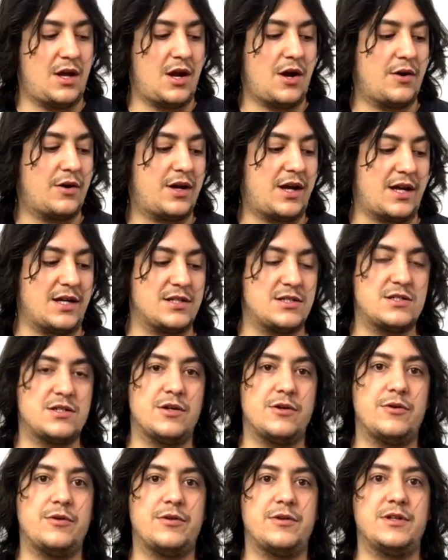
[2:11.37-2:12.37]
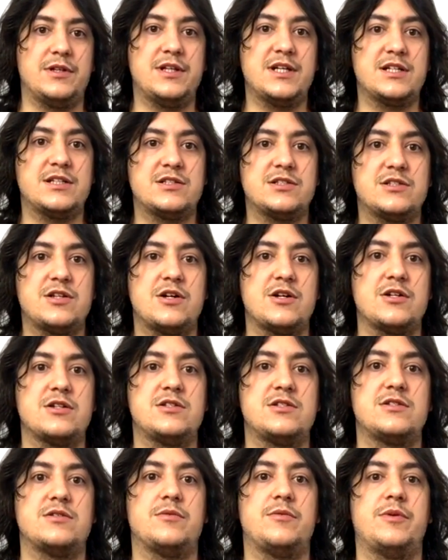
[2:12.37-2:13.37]
Okay, so the lick
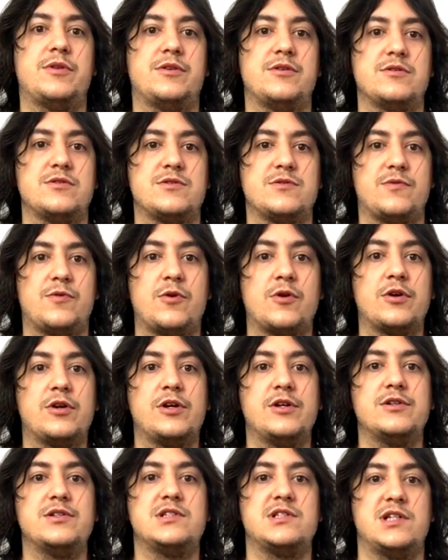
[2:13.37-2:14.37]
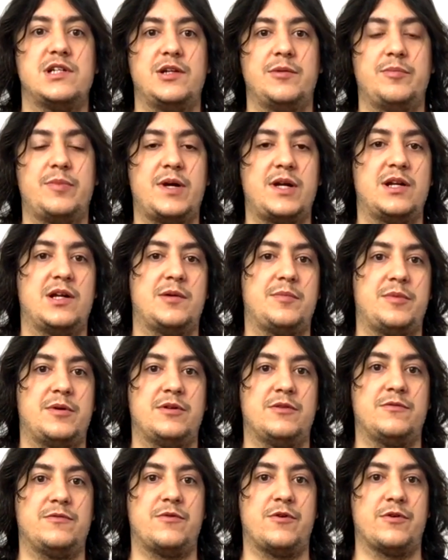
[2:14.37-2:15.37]
starts with those four notes and you bend up on
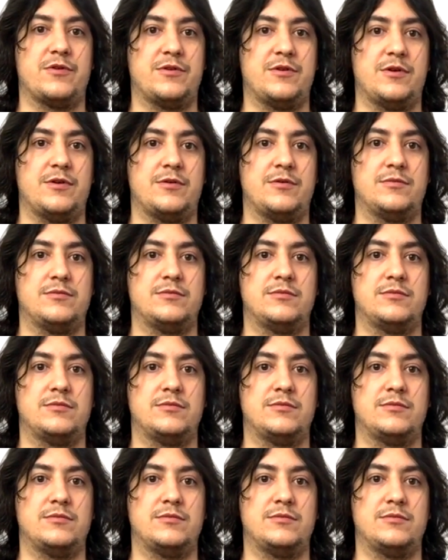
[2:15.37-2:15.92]
the fourth note.